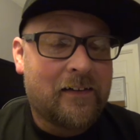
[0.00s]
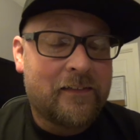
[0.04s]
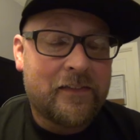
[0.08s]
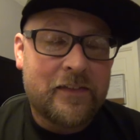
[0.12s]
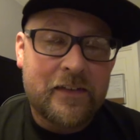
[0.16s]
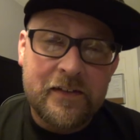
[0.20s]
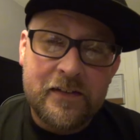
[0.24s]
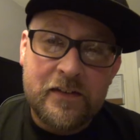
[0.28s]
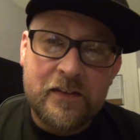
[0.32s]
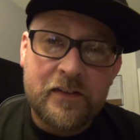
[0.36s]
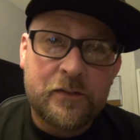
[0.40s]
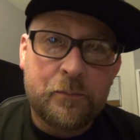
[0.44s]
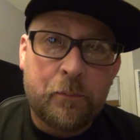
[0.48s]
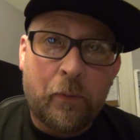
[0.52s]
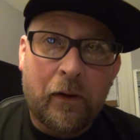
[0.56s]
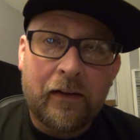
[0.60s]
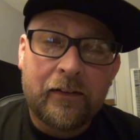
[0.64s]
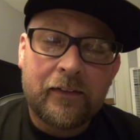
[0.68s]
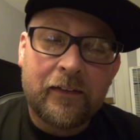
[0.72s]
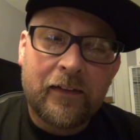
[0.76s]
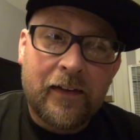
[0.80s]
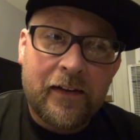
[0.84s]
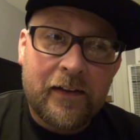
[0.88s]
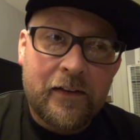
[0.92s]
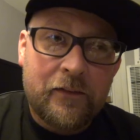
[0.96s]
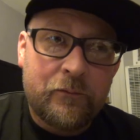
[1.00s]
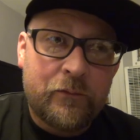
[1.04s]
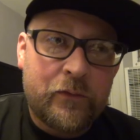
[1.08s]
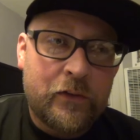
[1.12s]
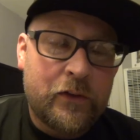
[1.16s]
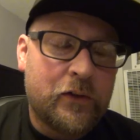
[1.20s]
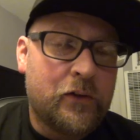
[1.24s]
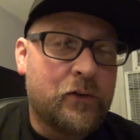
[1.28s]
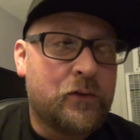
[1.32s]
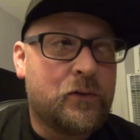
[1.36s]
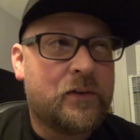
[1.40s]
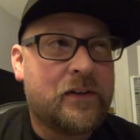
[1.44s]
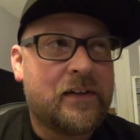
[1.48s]
This spotlight
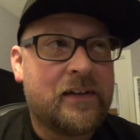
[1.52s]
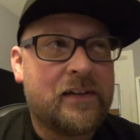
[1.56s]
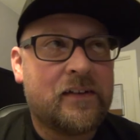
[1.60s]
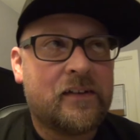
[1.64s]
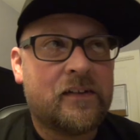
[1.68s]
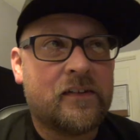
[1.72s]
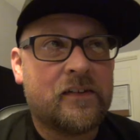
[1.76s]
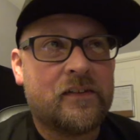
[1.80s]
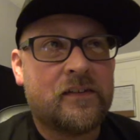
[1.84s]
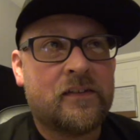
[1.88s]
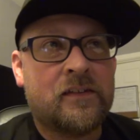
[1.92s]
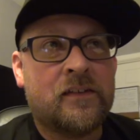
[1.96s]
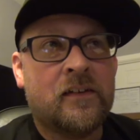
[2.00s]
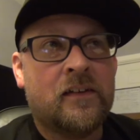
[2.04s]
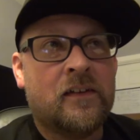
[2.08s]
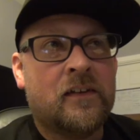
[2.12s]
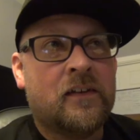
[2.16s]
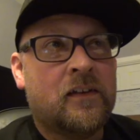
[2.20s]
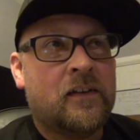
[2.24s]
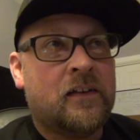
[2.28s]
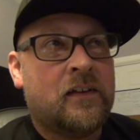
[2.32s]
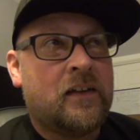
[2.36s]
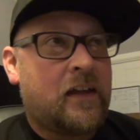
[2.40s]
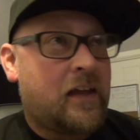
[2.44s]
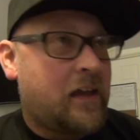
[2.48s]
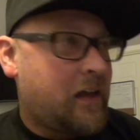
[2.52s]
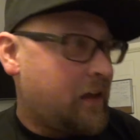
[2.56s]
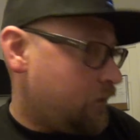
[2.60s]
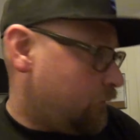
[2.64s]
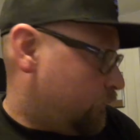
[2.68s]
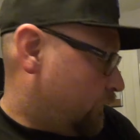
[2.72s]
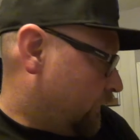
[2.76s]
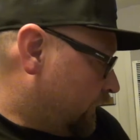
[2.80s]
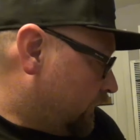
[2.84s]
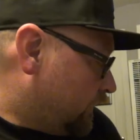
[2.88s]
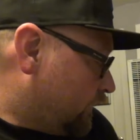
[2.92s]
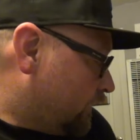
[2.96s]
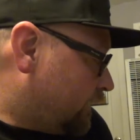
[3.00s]
view is a
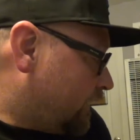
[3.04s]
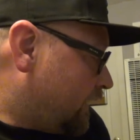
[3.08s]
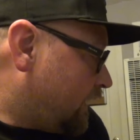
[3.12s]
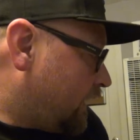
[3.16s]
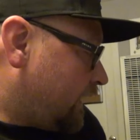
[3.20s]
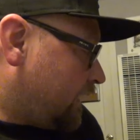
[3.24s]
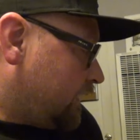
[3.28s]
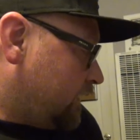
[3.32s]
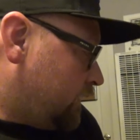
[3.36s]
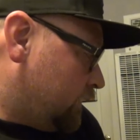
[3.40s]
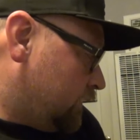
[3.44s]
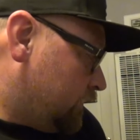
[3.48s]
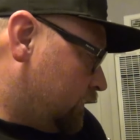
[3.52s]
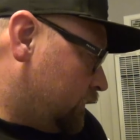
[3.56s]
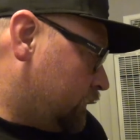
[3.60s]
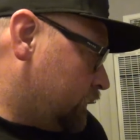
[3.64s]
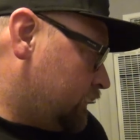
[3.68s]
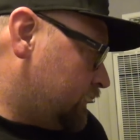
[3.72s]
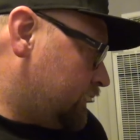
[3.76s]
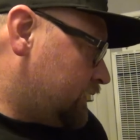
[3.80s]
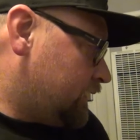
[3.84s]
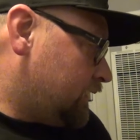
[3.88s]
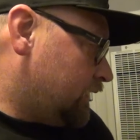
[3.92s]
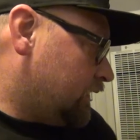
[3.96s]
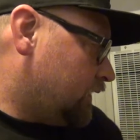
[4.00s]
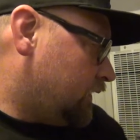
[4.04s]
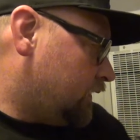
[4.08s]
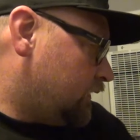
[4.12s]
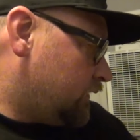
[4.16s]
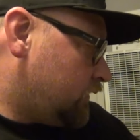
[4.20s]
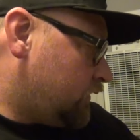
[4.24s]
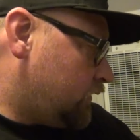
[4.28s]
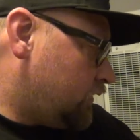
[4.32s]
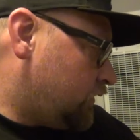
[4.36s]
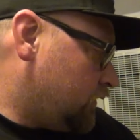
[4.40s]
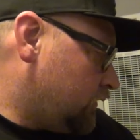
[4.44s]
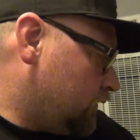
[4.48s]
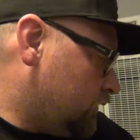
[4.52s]
vendor that I used
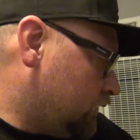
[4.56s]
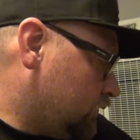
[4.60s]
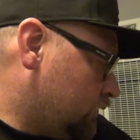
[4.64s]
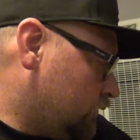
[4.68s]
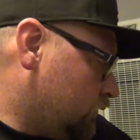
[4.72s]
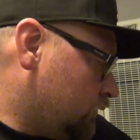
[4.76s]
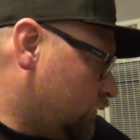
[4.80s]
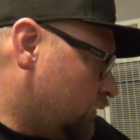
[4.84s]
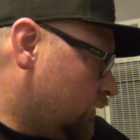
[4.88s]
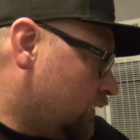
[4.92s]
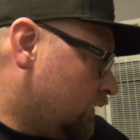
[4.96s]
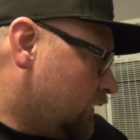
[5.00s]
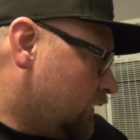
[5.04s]
to